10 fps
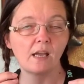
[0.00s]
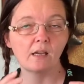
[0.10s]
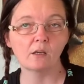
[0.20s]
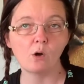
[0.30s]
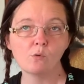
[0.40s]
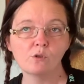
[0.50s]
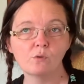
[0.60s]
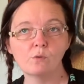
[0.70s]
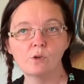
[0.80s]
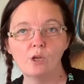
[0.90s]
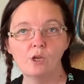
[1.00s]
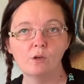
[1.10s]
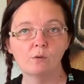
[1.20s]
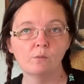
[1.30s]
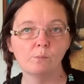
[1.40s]
going to
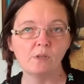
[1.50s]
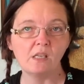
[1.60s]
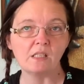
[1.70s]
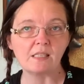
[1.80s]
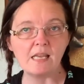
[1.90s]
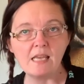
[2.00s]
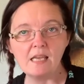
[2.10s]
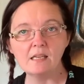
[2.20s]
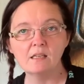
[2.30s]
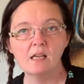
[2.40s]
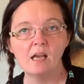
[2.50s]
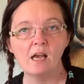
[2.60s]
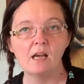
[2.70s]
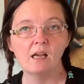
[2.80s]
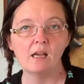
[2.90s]
be seeing,
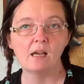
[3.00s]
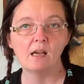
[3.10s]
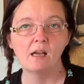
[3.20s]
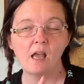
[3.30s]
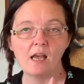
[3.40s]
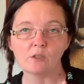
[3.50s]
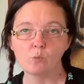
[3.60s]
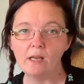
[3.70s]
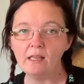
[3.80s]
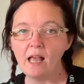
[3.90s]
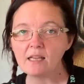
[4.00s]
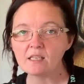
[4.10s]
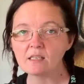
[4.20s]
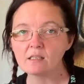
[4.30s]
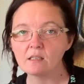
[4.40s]
as well
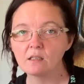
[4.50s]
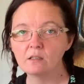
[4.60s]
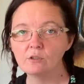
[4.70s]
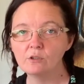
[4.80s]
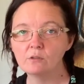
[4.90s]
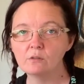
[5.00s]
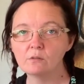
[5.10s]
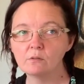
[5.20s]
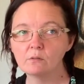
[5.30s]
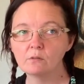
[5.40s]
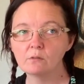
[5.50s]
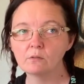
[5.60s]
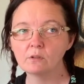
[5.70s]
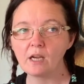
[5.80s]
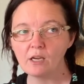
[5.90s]
as
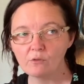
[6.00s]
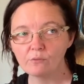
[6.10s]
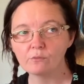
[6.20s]
kind of